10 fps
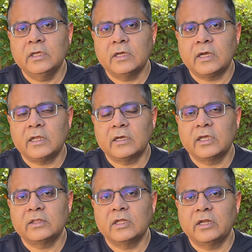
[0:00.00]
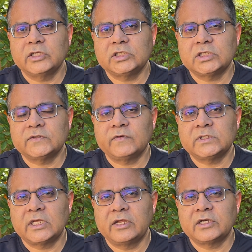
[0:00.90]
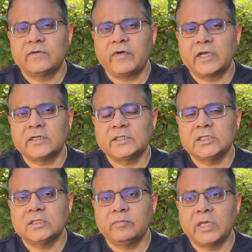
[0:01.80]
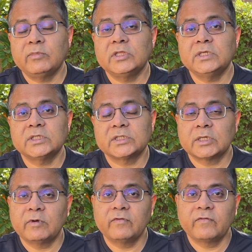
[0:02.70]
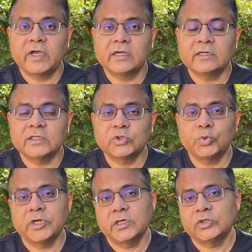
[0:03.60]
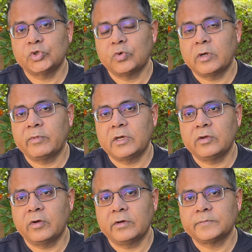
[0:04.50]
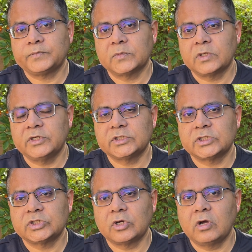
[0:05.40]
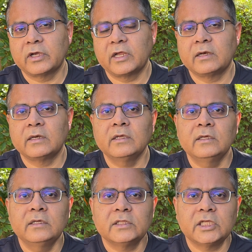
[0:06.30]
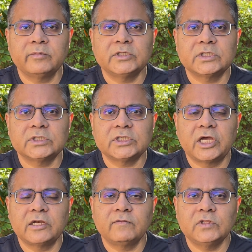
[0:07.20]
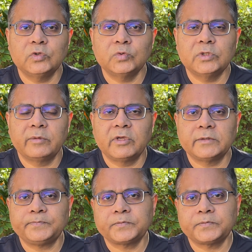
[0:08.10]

And again, the lunch is with selected faculty. Maybe these are some of the faculties who didn't show up in your research talk, and they may just chat with you, they may